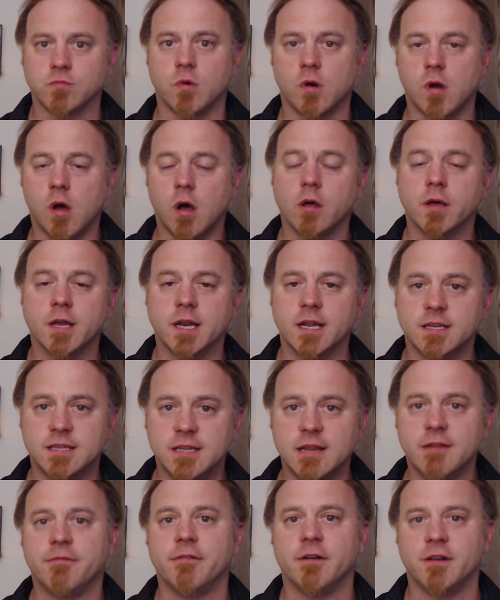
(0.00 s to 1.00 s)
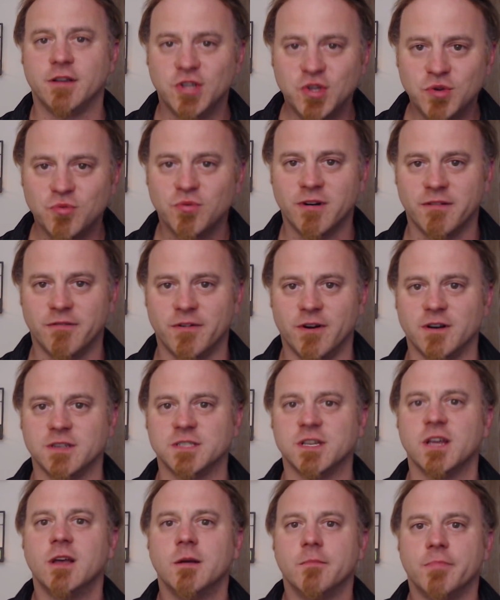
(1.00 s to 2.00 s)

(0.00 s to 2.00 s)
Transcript: We're all in a different universe,